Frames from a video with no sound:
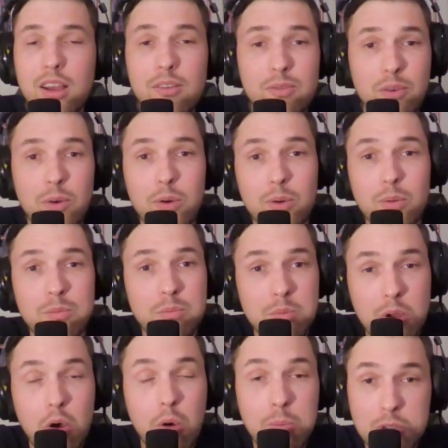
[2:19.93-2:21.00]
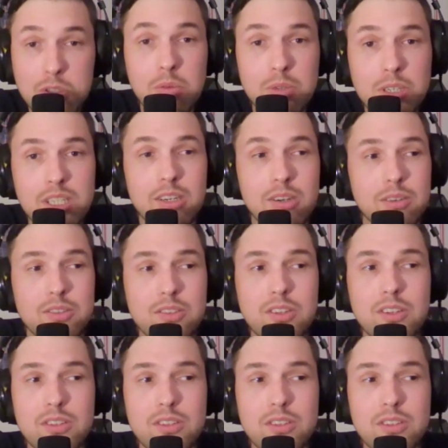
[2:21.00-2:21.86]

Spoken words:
for almost 3 years.